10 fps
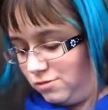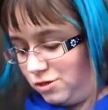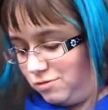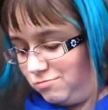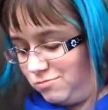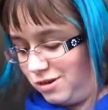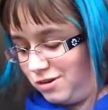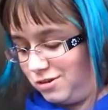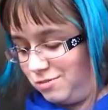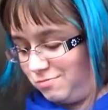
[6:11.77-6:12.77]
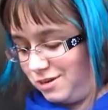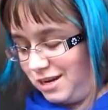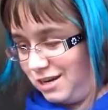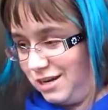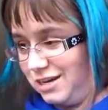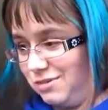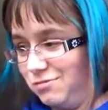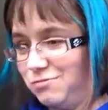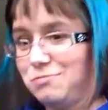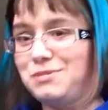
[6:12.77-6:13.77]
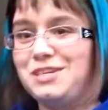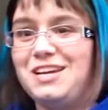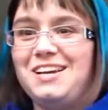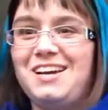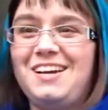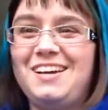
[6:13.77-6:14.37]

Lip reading: Just knocked some candy down. Oops.